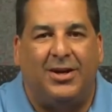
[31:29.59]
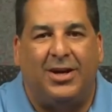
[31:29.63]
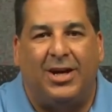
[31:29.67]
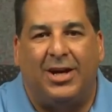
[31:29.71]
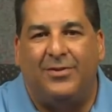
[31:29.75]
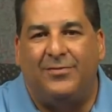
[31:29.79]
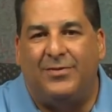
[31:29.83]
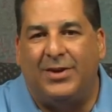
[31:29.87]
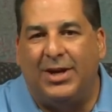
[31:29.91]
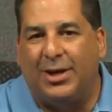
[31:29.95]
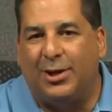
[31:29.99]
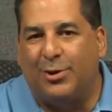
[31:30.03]

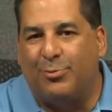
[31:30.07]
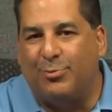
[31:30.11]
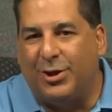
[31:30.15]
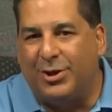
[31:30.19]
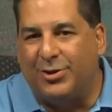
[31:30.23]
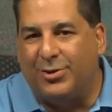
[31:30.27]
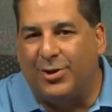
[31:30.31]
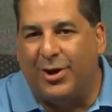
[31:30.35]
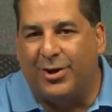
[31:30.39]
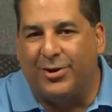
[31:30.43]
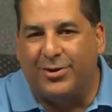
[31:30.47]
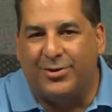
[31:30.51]
I've taken my
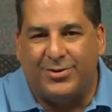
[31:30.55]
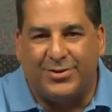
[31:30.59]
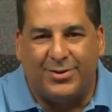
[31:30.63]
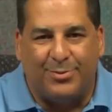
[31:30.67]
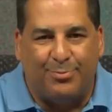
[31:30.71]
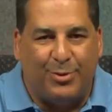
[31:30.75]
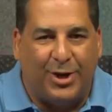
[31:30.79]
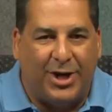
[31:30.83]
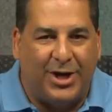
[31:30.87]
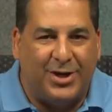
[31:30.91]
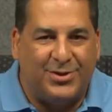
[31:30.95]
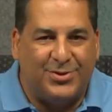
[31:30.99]
daughters to
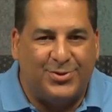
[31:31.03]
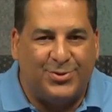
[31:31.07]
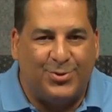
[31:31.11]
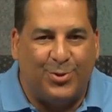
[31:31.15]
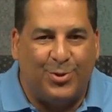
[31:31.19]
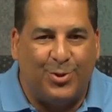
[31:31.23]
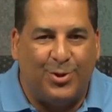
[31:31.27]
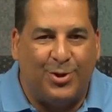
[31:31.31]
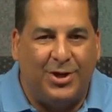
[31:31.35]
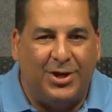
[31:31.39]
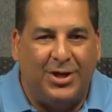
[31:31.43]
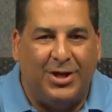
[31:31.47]

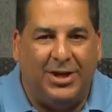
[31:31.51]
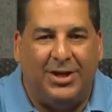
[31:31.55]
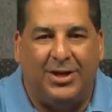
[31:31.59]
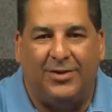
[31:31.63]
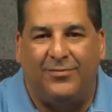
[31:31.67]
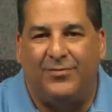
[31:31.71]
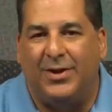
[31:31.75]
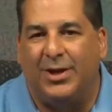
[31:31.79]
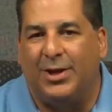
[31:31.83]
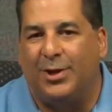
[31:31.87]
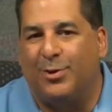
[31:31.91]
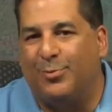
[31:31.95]
Montessori.
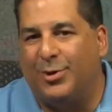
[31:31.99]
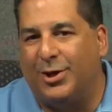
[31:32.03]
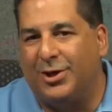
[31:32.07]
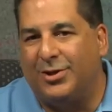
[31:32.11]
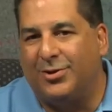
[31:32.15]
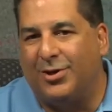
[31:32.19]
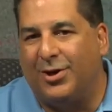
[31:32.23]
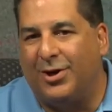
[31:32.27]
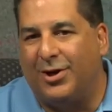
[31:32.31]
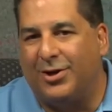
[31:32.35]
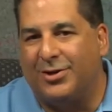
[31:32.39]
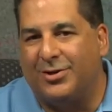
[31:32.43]
I've taken my
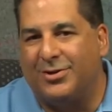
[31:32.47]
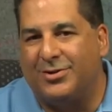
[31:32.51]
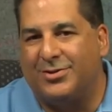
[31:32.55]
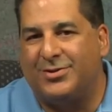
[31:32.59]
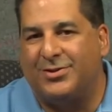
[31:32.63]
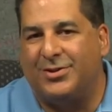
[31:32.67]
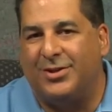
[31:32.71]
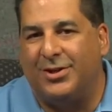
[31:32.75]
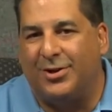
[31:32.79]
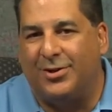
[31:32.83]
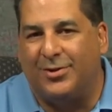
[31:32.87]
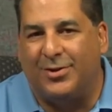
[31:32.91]
daughters,
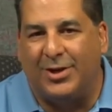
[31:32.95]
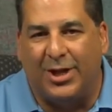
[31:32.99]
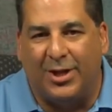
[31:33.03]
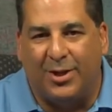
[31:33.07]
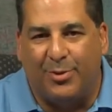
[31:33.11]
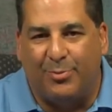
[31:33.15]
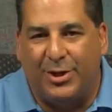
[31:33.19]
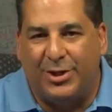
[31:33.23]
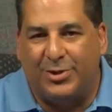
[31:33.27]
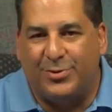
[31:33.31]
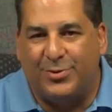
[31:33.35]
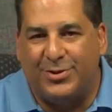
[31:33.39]
to
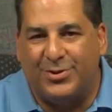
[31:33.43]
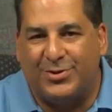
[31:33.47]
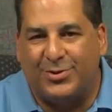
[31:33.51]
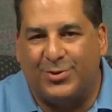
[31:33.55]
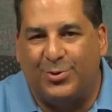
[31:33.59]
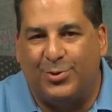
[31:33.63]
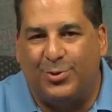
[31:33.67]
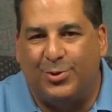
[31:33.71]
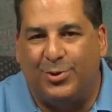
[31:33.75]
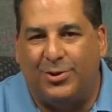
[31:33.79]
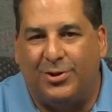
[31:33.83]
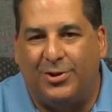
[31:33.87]
elementary
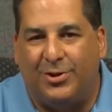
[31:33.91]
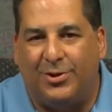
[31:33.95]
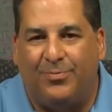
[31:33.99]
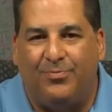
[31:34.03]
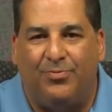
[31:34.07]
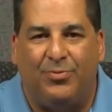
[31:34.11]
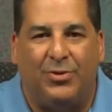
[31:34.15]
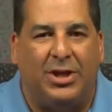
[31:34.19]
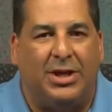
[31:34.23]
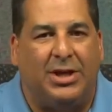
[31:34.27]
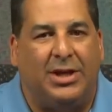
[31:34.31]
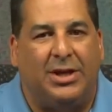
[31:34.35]

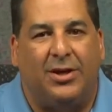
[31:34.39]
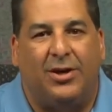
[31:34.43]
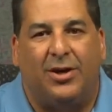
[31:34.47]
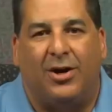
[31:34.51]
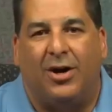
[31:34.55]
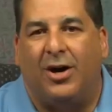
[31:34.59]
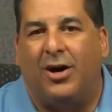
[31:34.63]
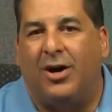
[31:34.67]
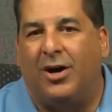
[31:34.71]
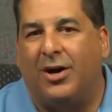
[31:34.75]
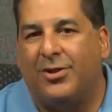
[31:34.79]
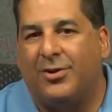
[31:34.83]
school,
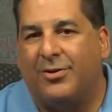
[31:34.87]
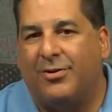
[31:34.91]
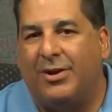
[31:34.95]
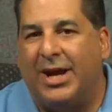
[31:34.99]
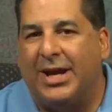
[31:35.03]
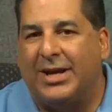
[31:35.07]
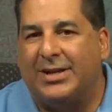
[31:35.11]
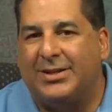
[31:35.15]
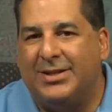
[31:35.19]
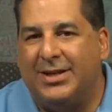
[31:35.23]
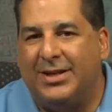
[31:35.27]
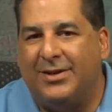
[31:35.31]
all their
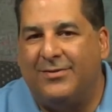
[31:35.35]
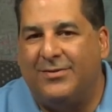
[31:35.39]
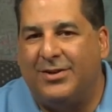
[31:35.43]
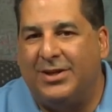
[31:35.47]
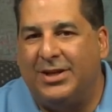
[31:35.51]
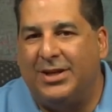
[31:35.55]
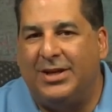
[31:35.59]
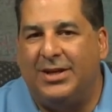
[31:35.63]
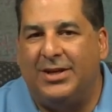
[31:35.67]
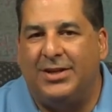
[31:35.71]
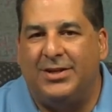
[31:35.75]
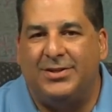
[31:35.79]

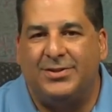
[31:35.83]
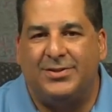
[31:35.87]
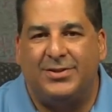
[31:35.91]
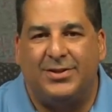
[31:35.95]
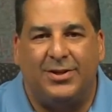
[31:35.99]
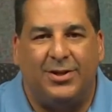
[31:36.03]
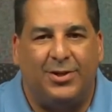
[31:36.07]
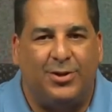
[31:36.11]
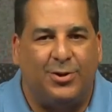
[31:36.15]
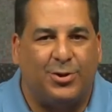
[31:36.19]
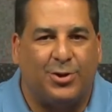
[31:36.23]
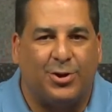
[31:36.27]
activities,
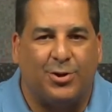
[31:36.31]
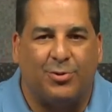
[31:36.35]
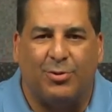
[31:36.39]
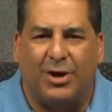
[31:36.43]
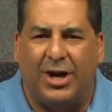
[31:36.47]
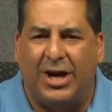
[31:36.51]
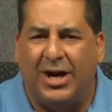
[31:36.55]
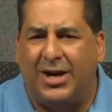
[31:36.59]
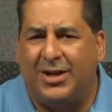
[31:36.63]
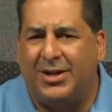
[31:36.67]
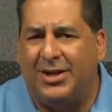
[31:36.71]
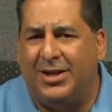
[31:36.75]

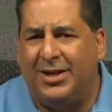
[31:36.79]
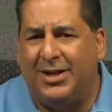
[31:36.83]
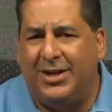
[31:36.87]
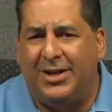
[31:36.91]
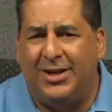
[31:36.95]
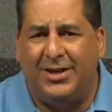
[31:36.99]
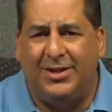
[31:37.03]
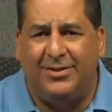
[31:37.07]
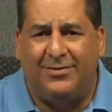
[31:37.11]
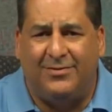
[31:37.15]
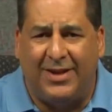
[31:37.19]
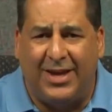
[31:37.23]

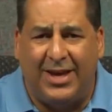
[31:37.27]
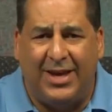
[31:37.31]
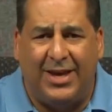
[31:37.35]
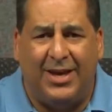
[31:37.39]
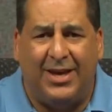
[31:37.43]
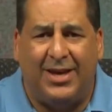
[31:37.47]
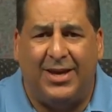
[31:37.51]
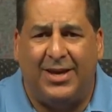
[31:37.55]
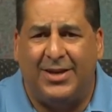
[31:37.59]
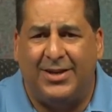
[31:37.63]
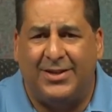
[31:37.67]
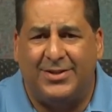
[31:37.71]
karate,
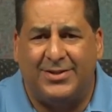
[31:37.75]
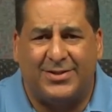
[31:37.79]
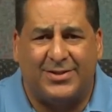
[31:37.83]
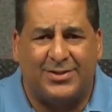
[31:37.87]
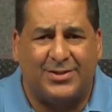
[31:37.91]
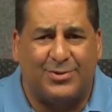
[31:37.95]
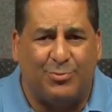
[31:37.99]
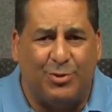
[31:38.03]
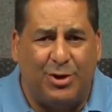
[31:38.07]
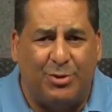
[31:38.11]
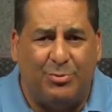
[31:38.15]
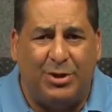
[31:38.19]
dance,
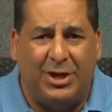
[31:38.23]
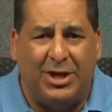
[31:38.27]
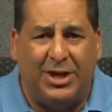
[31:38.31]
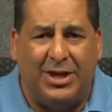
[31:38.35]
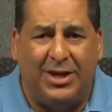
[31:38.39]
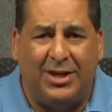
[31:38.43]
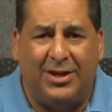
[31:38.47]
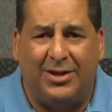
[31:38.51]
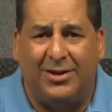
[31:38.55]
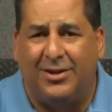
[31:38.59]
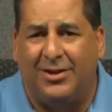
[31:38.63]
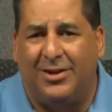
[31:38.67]

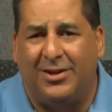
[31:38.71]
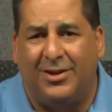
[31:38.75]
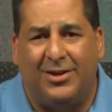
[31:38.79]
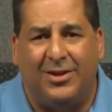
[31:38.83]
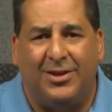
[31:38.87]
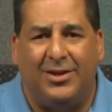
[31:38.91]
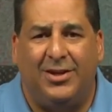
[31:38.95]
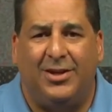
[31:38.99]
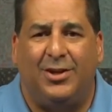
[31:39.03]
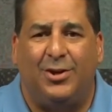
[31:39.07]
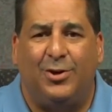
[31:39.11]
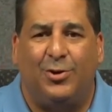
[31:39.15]
swimming.
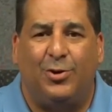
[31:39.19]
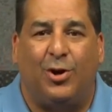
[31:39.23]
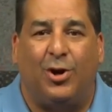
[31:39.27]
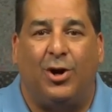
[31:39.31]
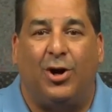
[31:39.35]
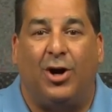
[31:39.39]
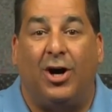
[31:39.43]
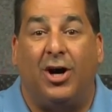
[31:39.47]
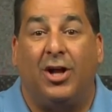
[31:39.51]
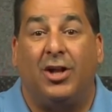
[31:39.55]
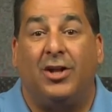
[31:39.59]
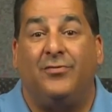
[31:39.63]

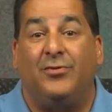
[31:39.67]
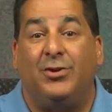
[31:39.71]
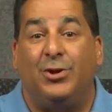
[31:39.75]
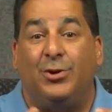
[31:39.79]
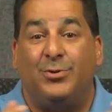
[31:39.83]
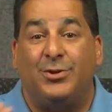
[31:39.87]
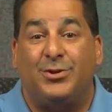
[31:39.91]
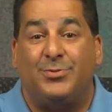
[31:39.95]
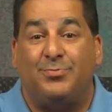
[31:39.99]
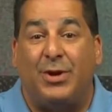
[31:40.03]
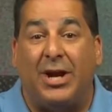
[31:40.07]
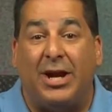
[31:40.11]
All of
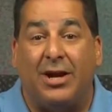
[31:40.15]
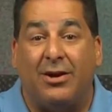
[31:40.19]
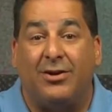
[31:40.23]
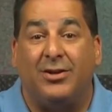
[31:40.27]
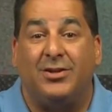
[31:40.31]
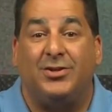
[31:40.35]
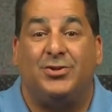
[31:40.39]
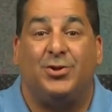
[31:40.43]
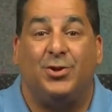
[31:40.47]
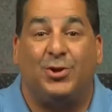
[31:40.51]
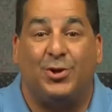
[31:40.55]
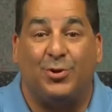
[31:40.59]
you as
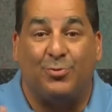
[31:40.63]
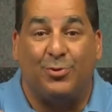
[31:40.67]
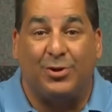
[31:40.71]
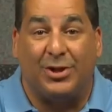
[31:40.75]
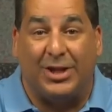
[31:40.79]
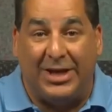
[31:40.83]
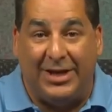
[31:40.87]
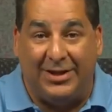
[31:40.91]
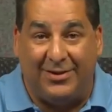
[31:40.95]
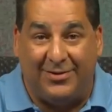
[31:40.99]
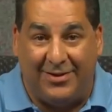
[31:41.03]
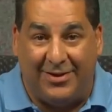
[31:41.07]
parents, you can
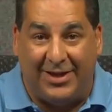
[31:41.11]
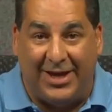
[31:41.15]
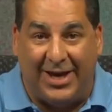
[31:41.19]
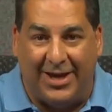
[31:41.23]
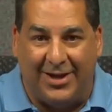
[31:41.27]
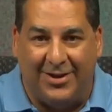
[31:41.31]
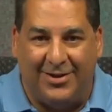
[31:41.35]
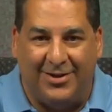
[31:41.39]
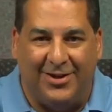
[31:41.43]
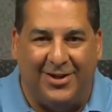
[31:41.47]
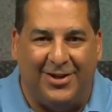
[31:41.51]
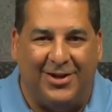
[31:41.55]
relate to
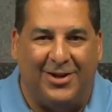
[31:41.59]
that.